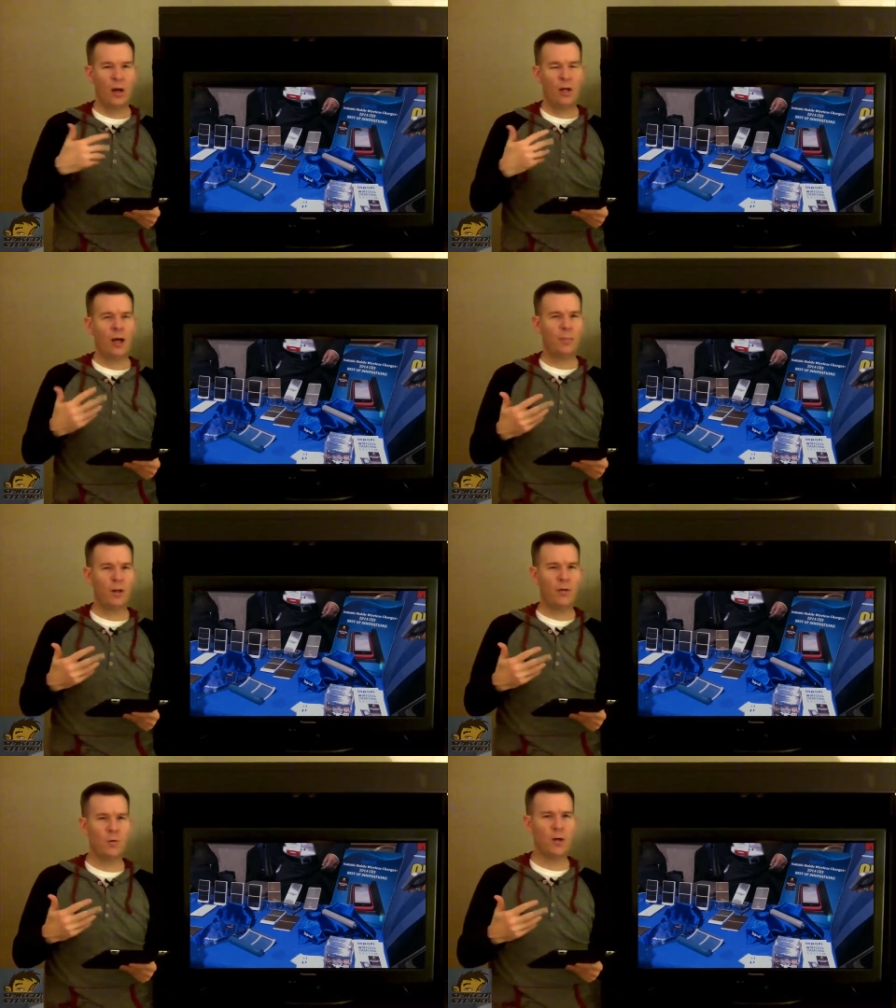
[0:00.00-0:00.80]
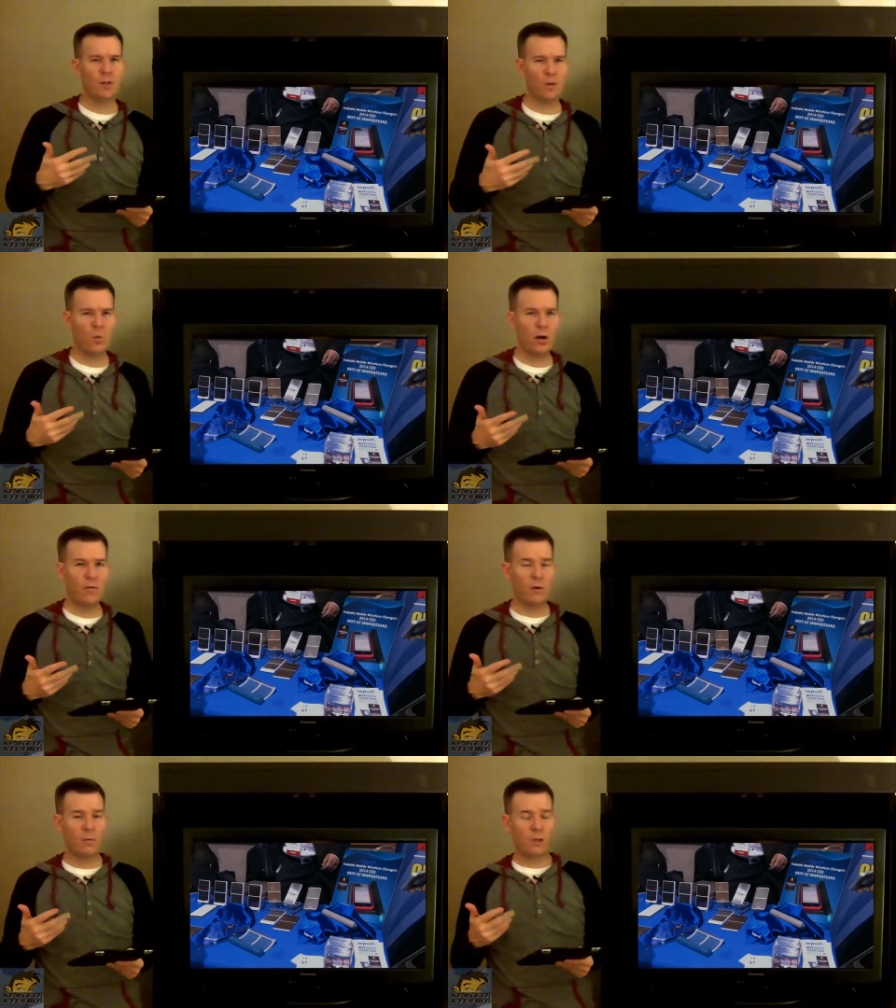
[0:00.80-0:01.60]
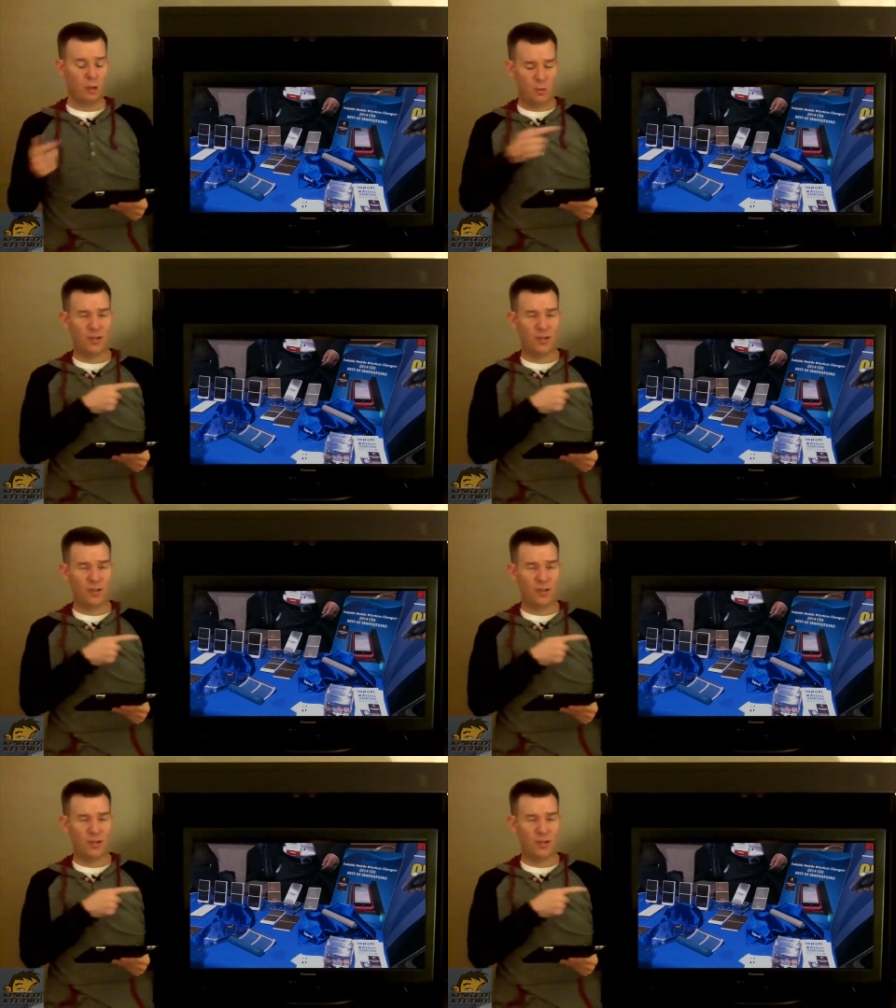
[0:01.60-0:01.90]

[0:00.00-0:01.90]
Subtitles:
we had a couple other ones, and one of them